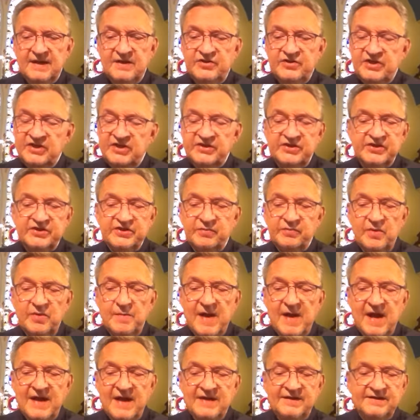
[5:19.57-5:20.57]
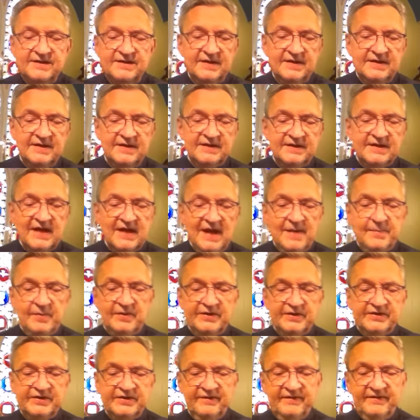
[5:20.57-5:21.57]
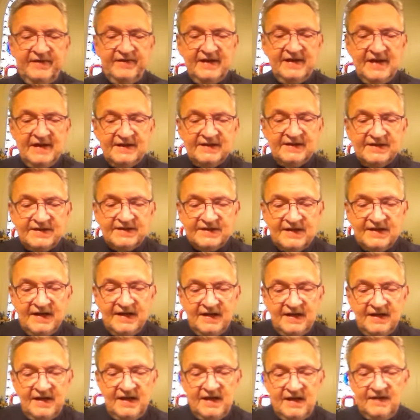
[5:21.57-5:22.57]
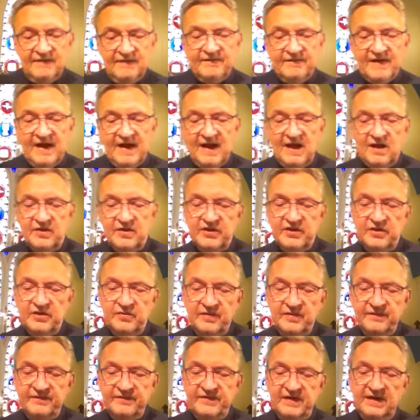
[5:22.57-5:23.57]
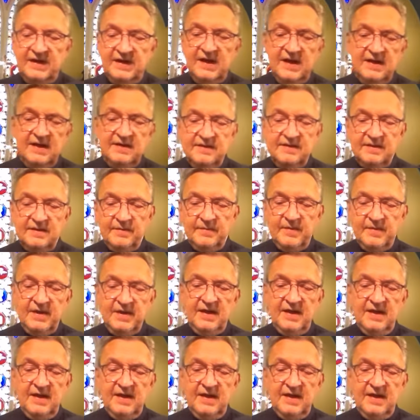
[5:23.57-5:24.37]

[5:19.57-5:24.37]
Jesus reminds the disciples of the exceeding value of the kingdom